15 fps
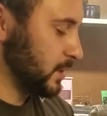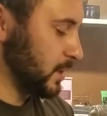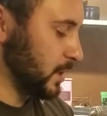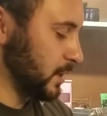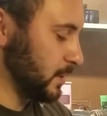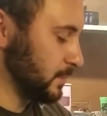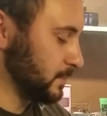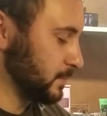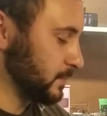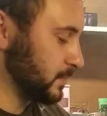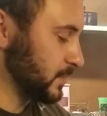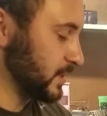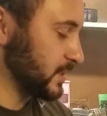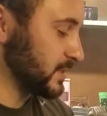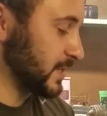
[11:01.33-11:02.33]
Um,
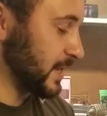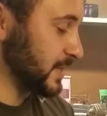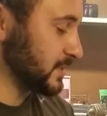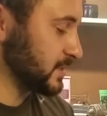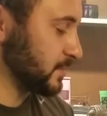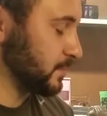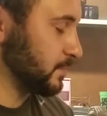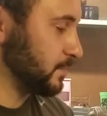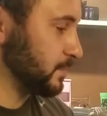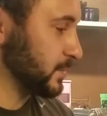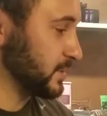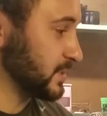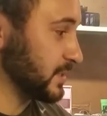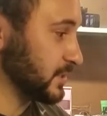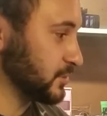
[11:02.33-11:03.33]
this has the
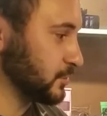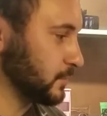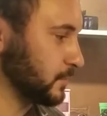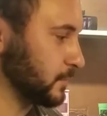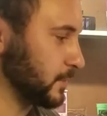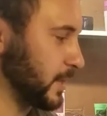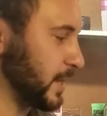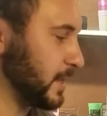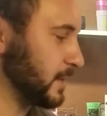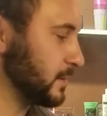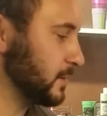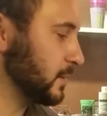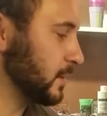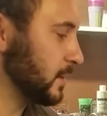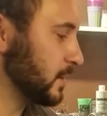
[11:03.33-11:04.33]
potential for that,
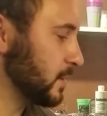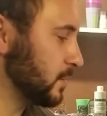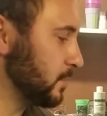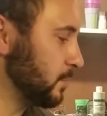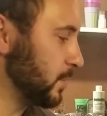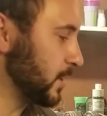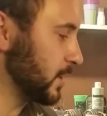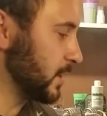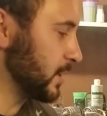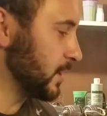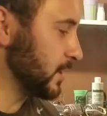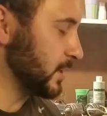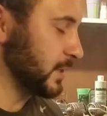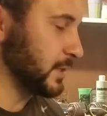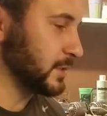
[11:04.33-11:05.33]
but
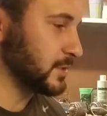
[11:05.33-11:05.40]
uh, it